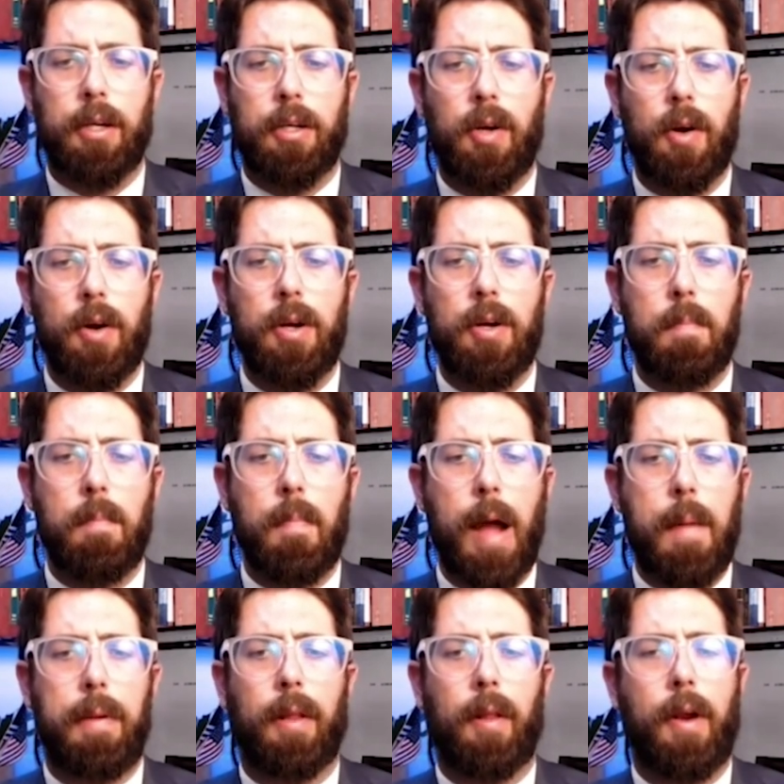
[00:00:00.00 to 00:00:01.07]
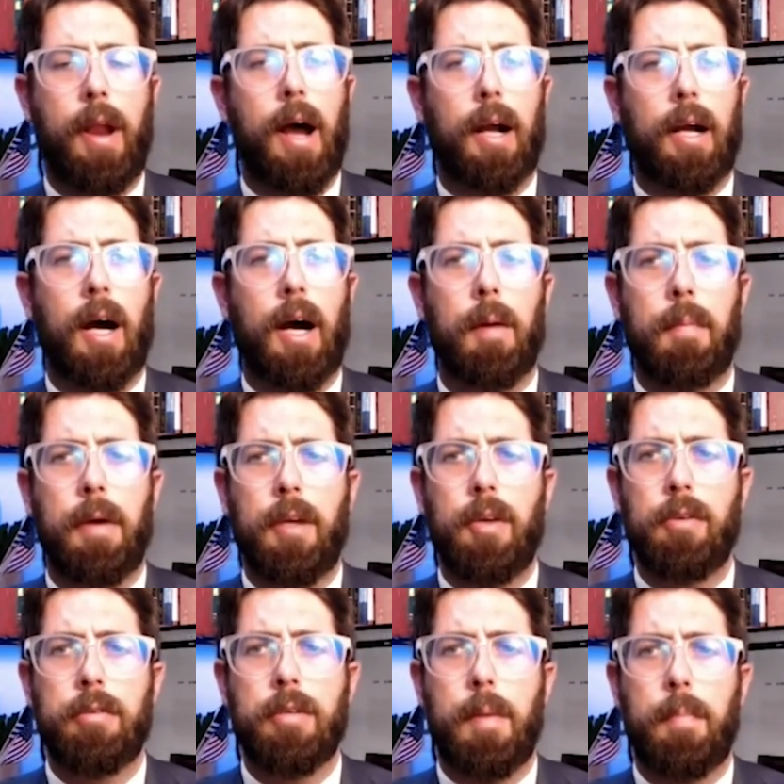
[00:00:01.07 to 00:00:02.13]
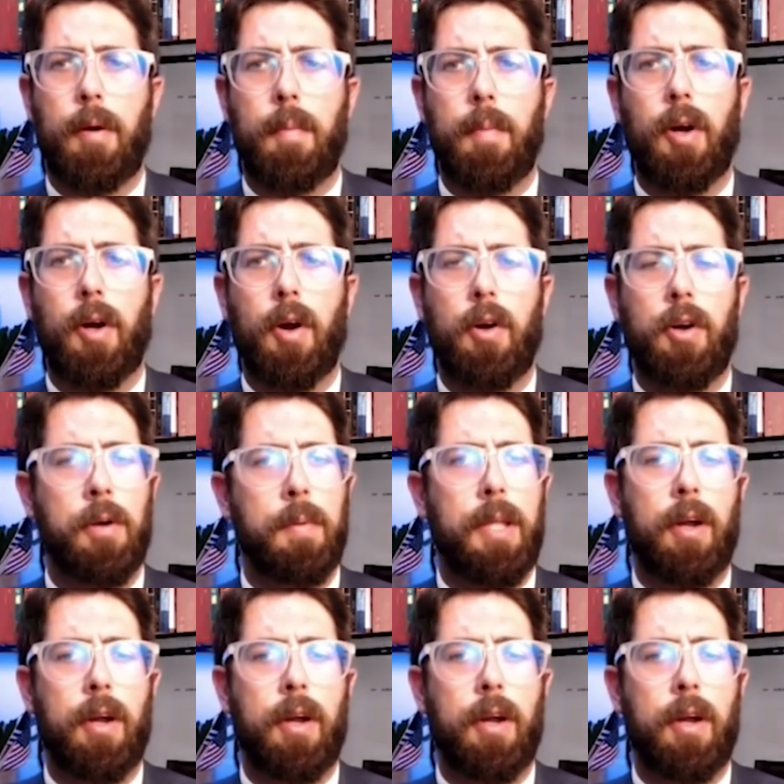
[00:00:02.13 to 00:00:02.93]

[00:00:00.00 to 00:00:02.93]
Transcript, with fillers: go to mypillow.com, use that promo code Newman.